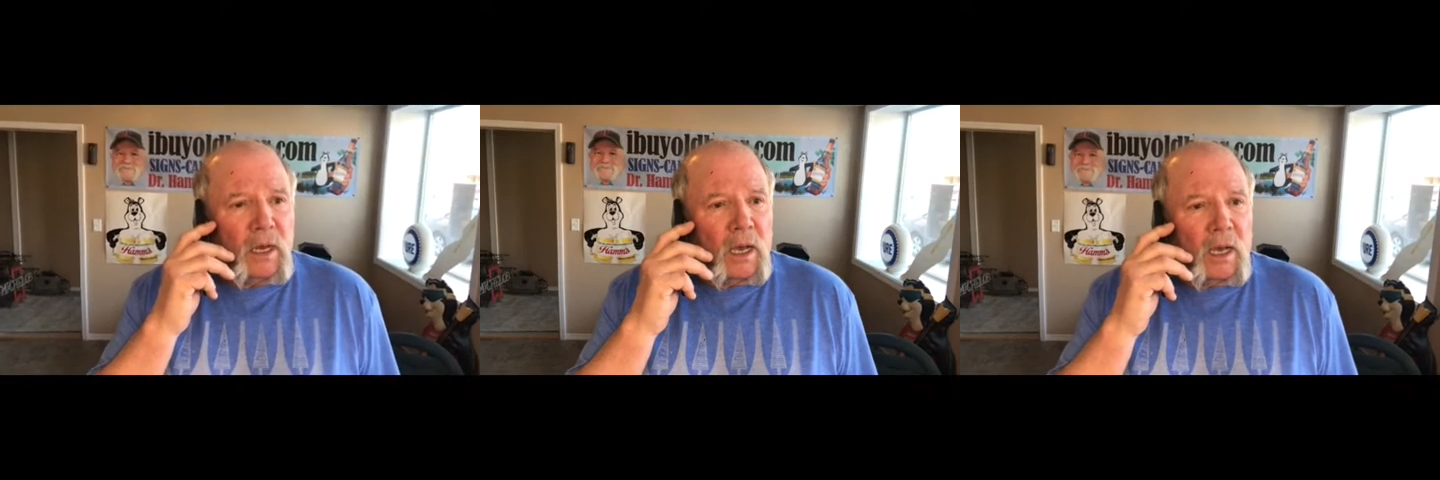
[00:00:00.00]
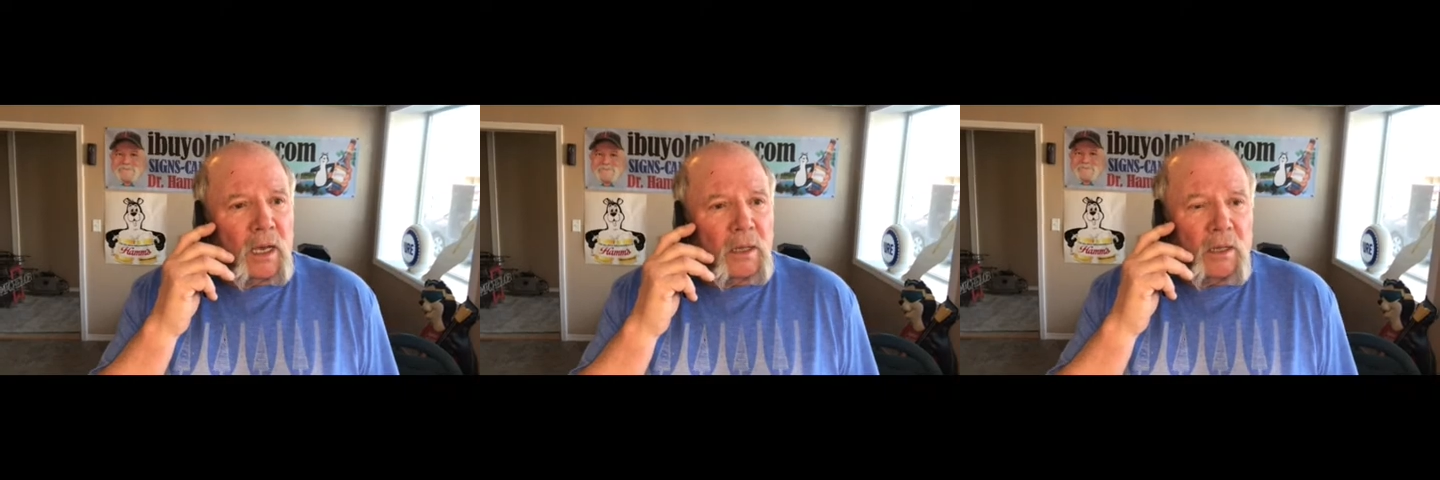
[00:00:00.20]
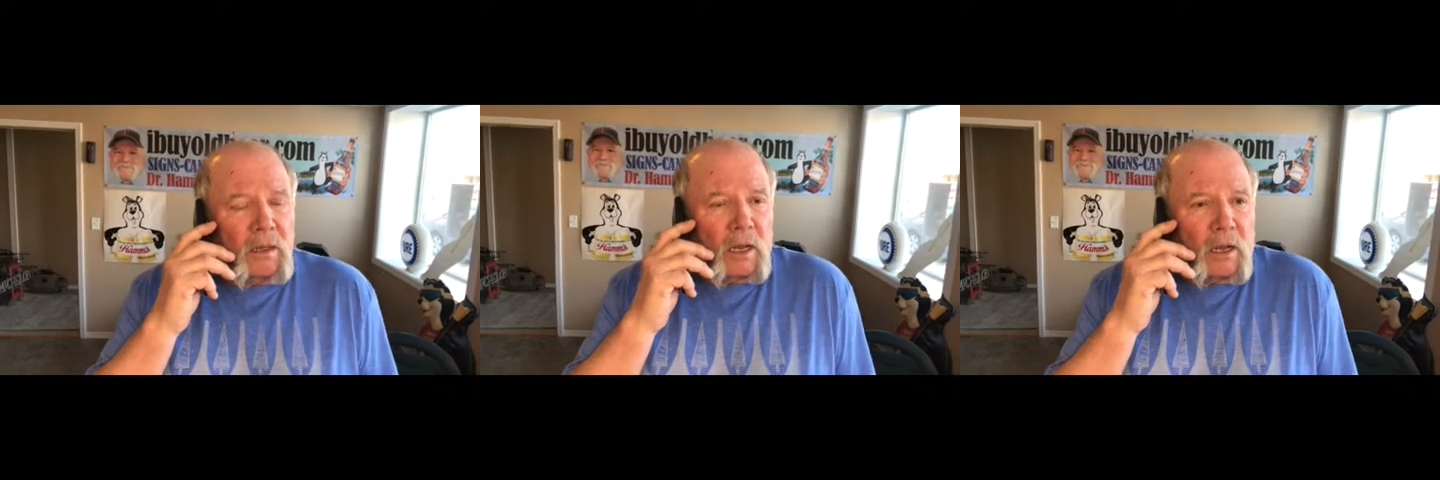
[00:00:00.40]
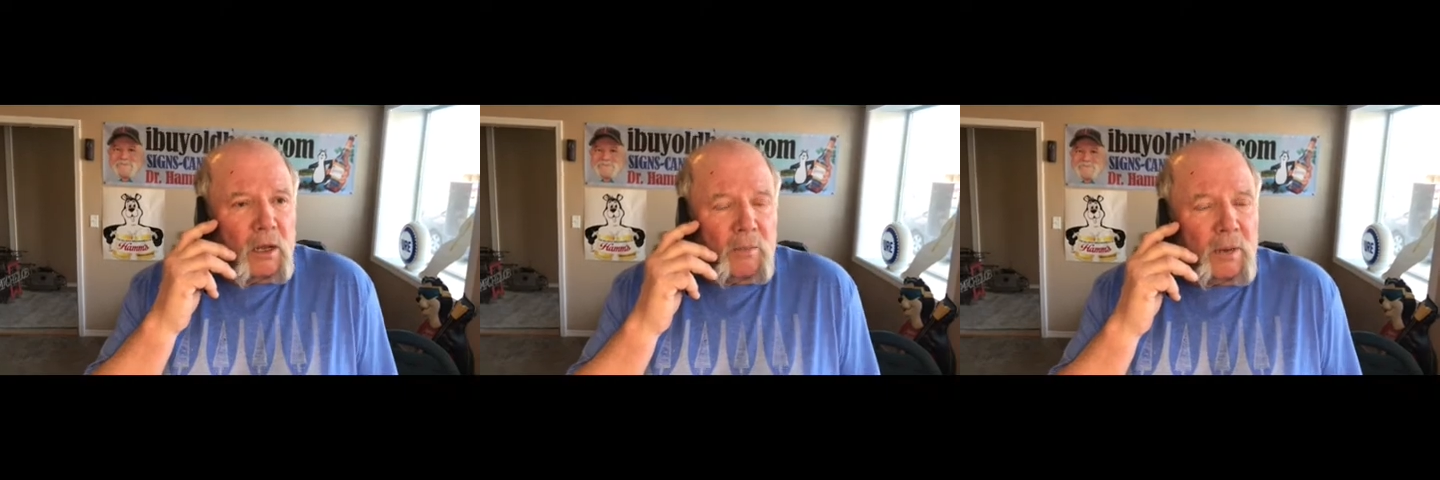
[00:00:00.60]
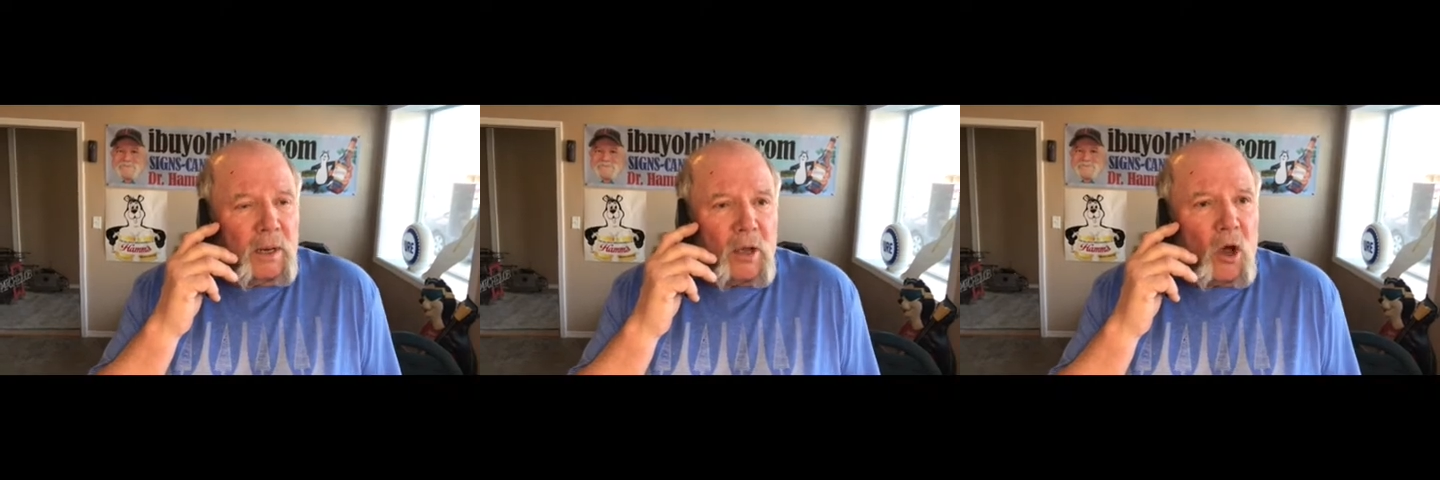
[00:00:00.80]
it
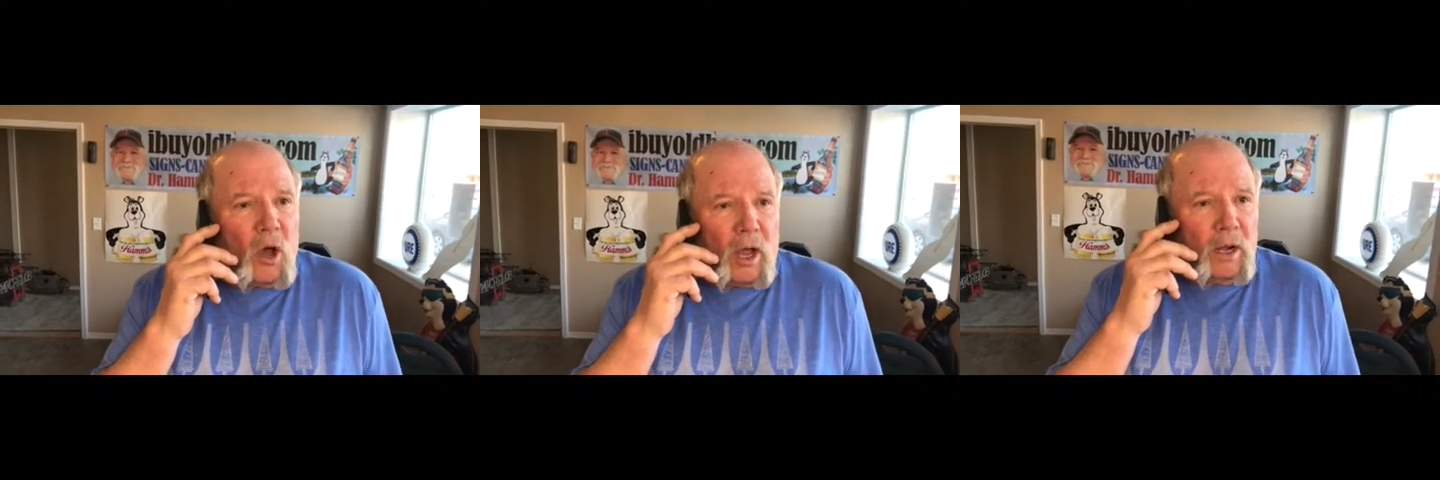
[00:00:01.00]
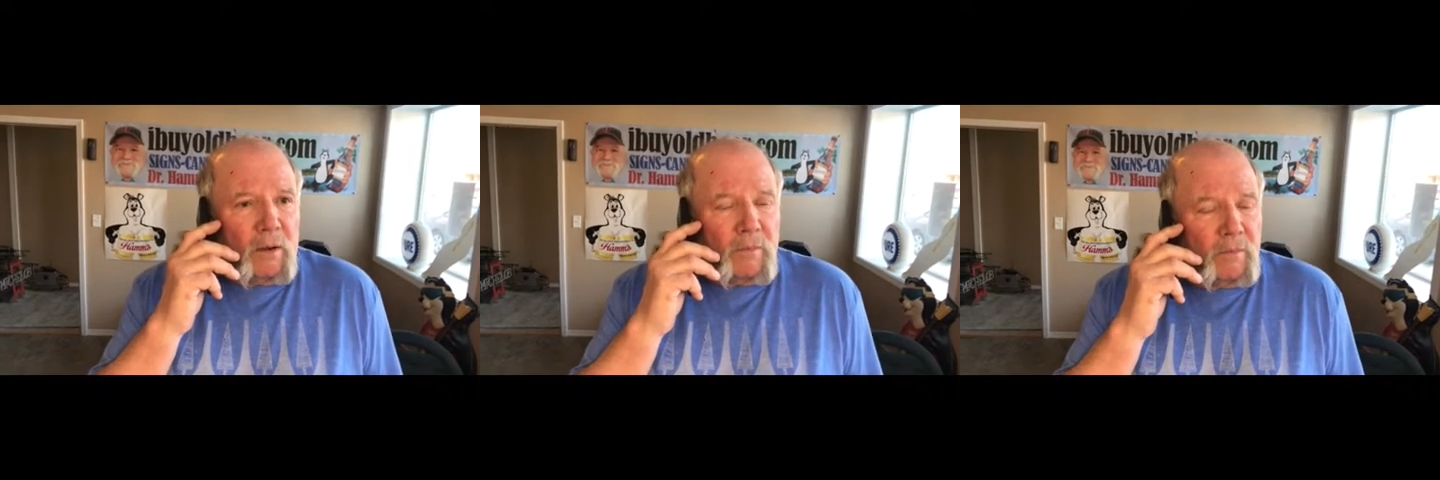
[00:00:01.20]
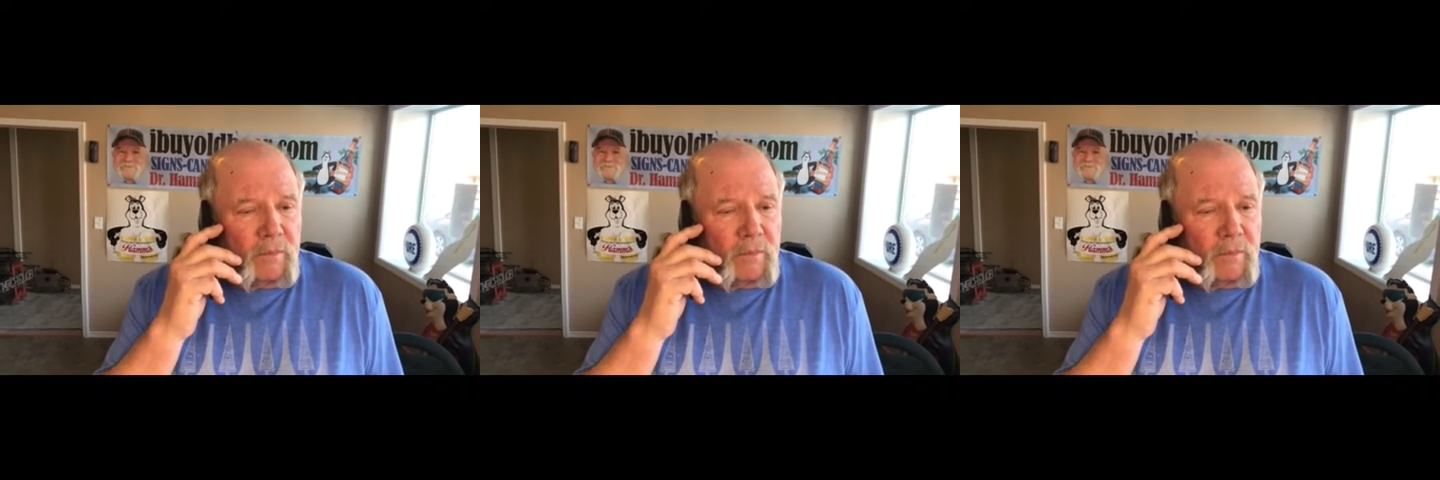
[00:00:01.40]
could be gone.